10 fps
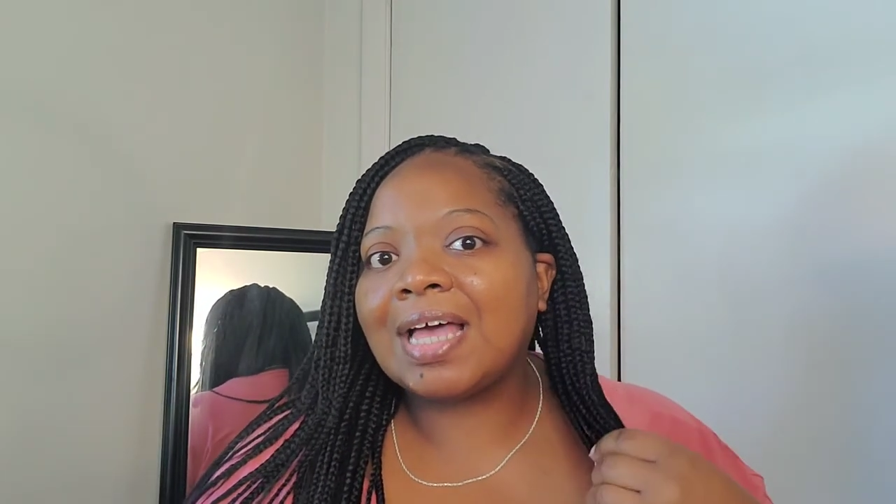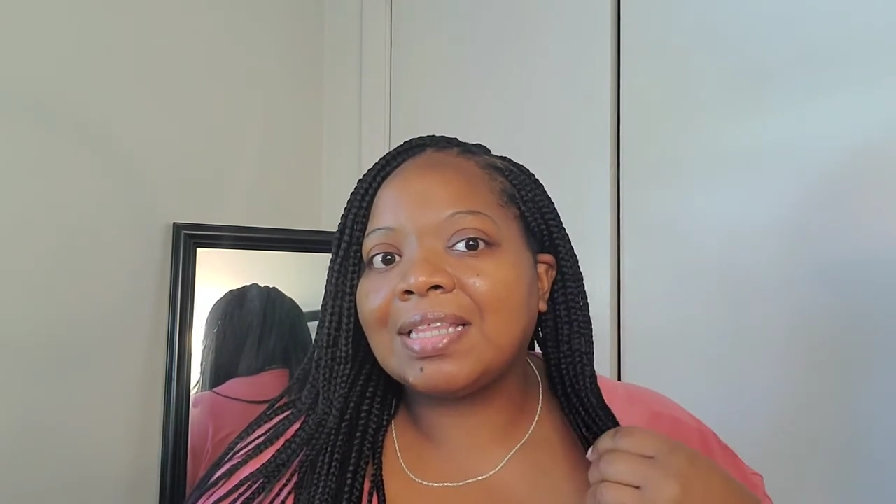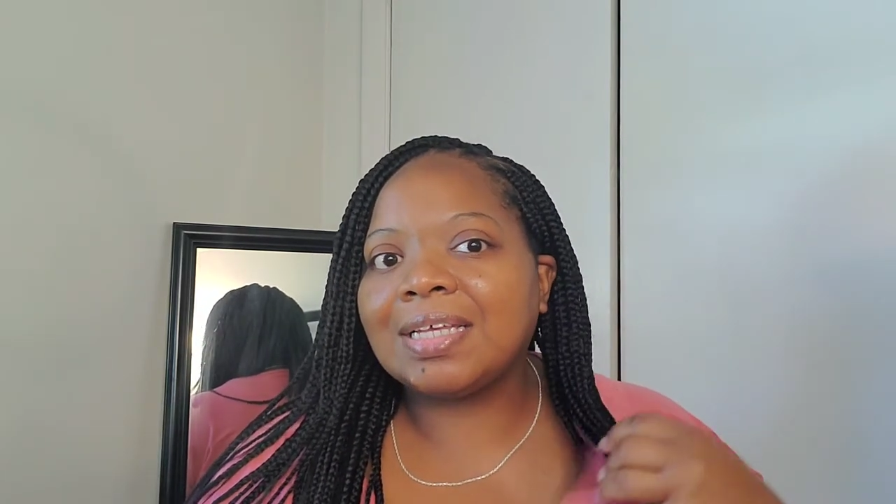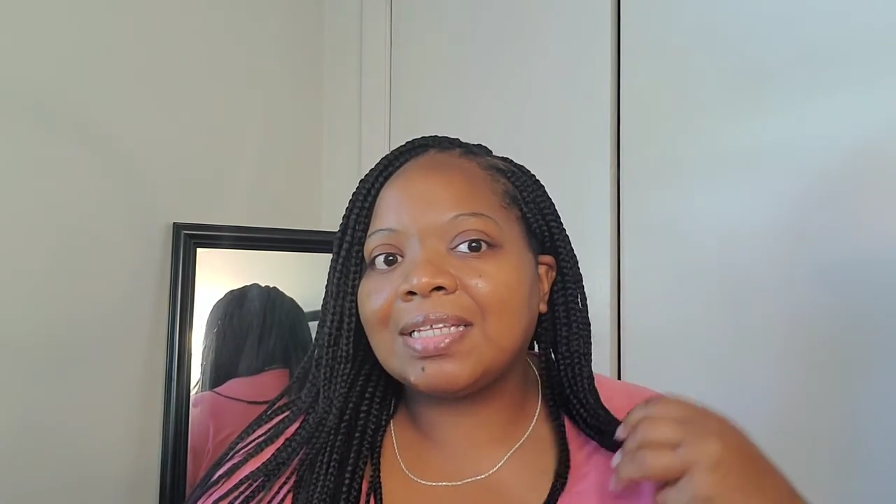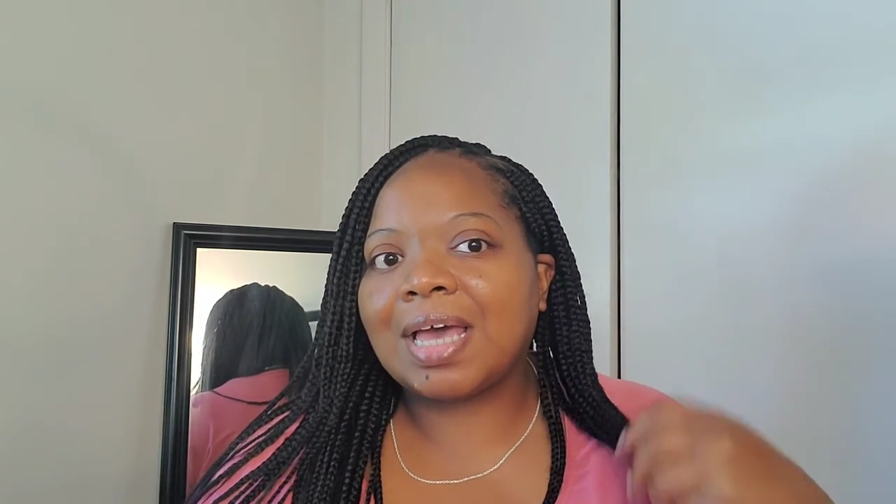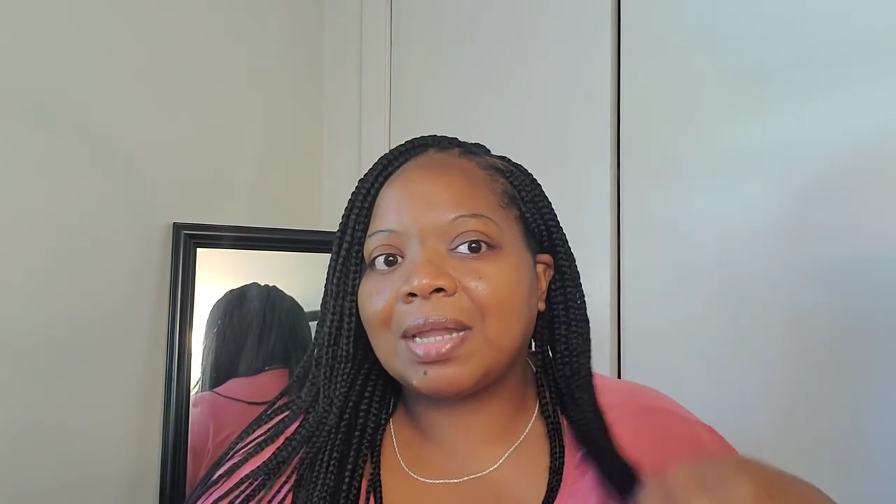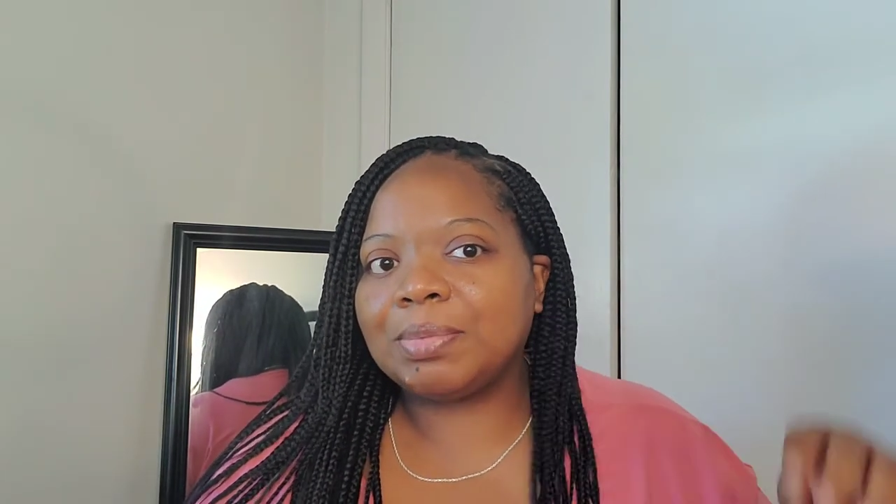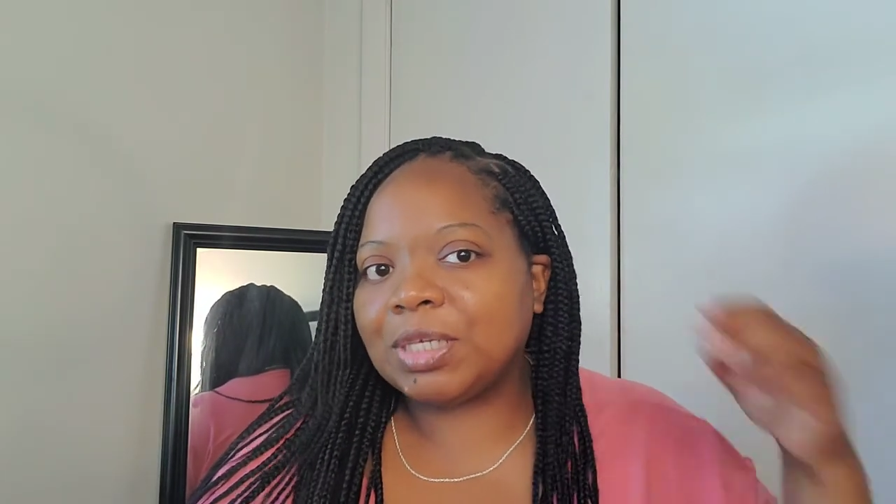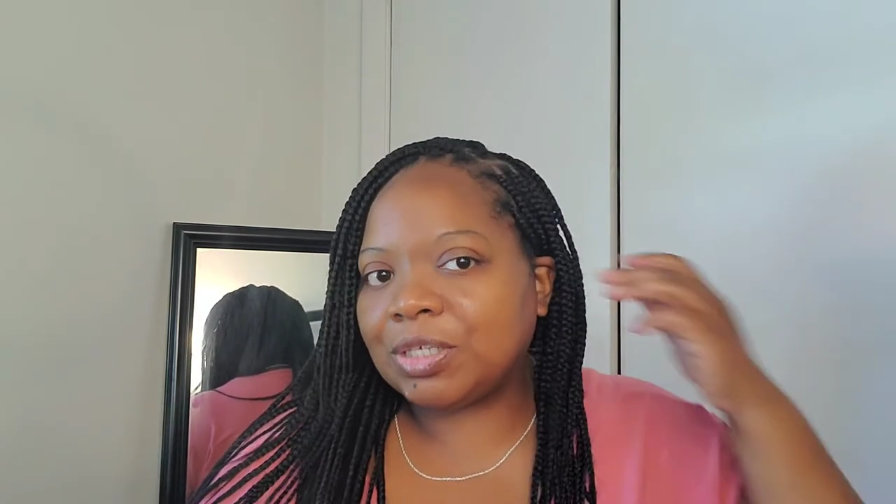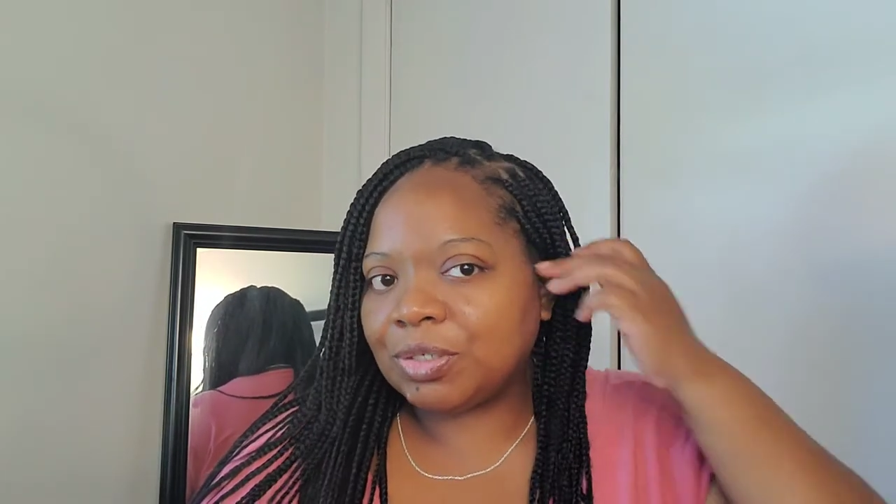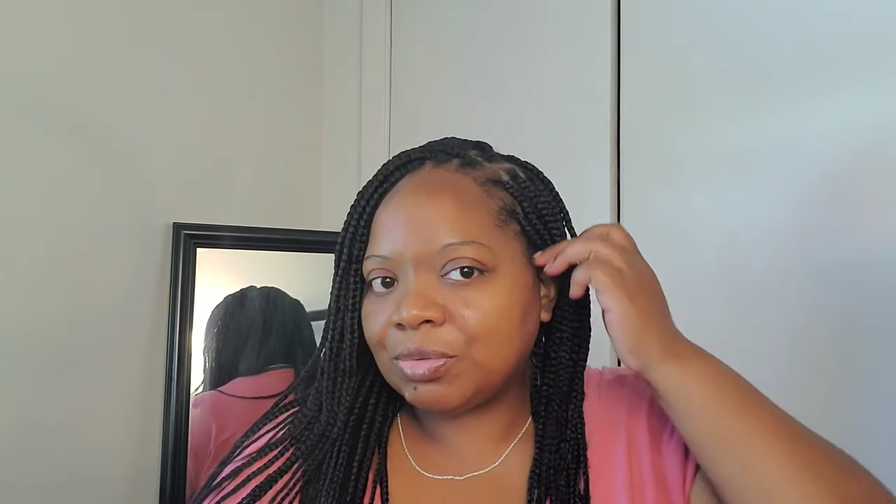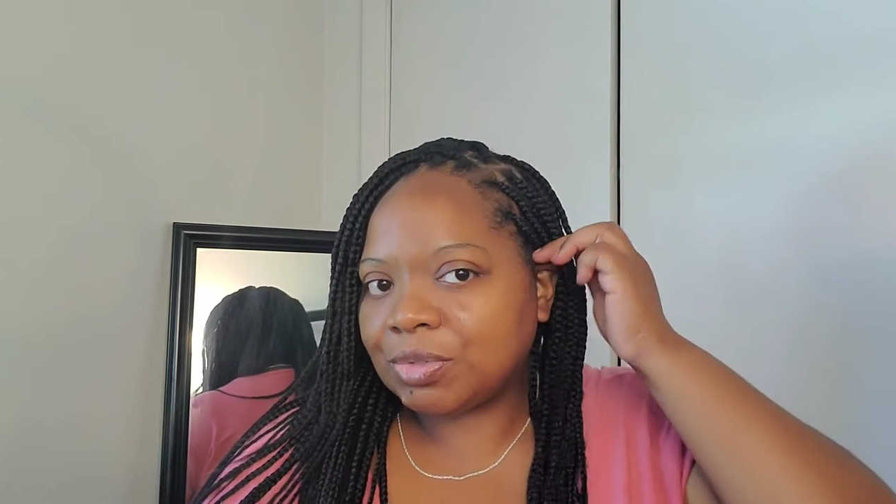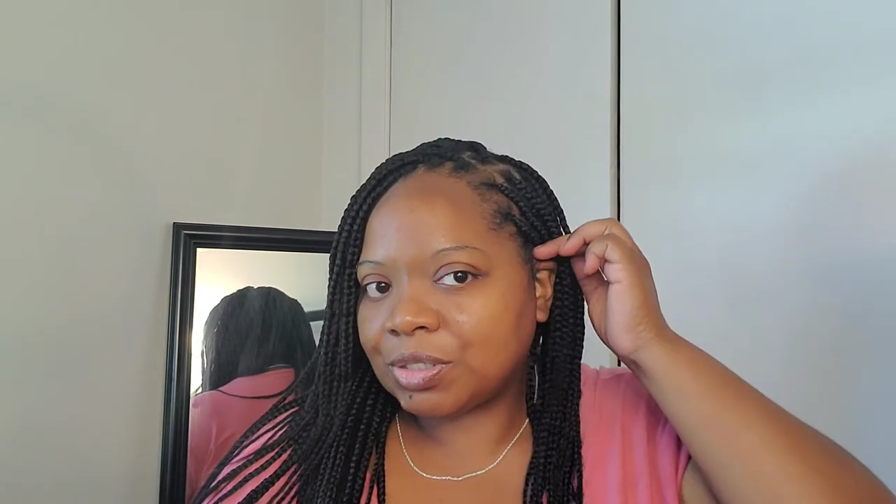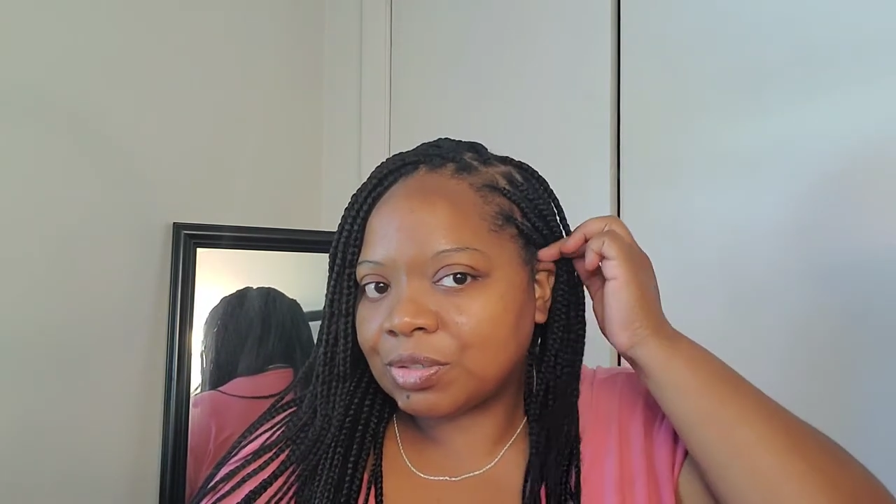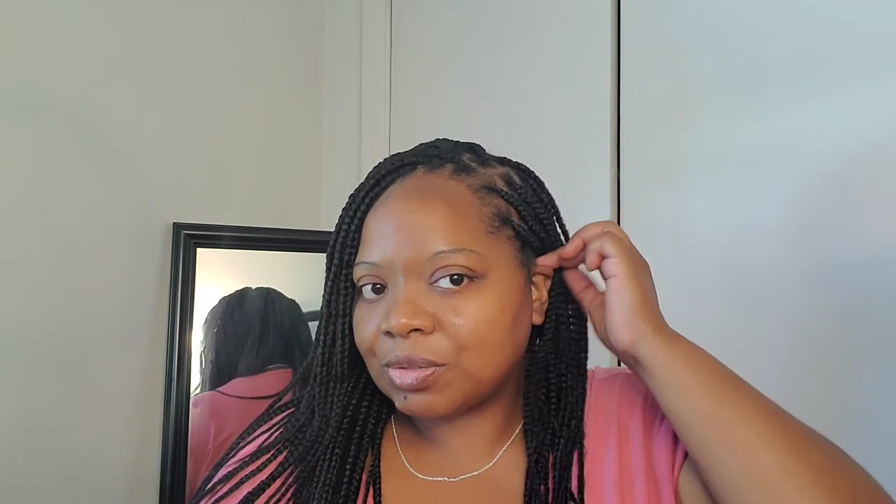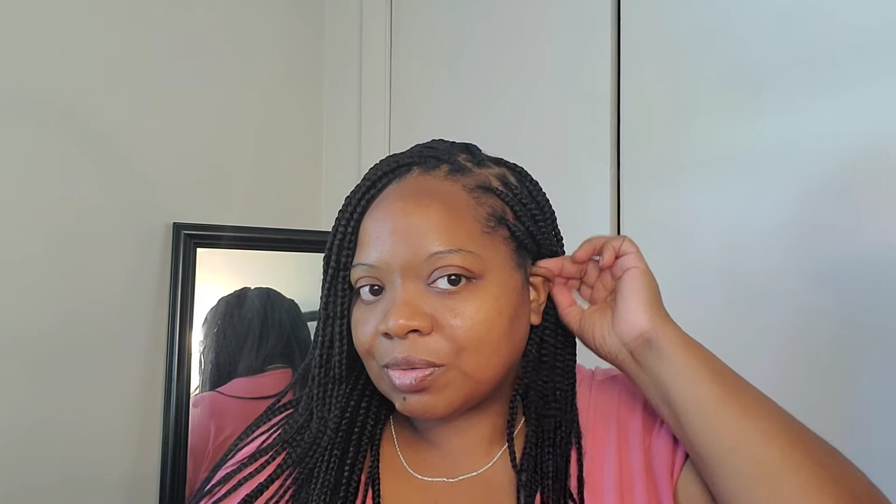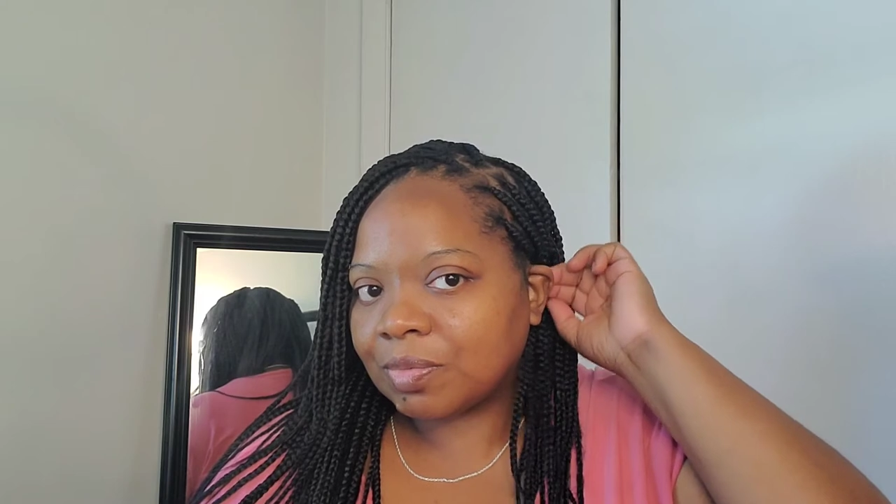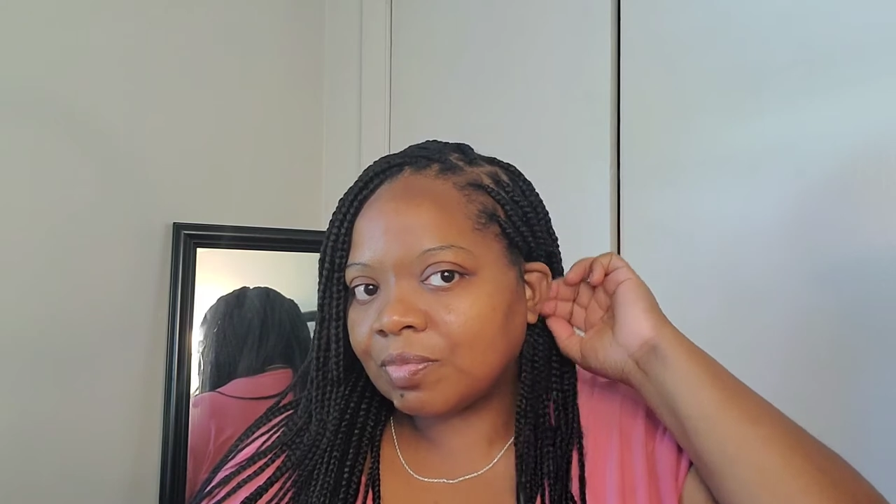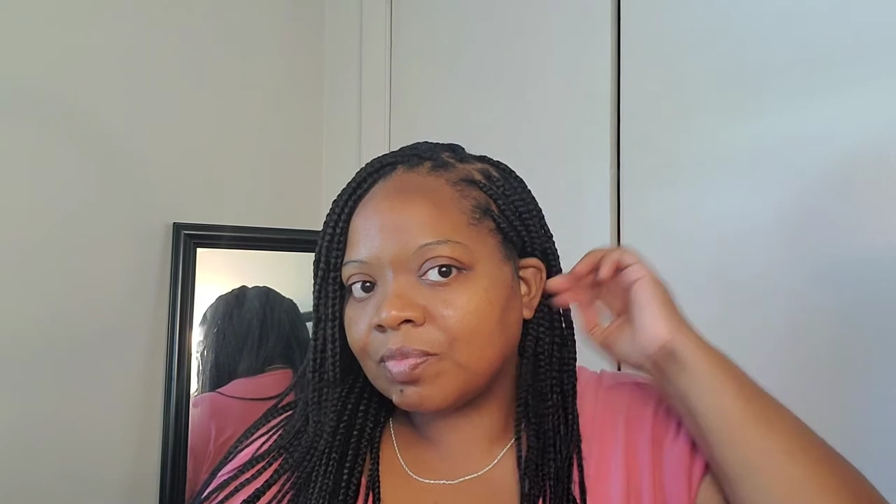I think that'll be cute too.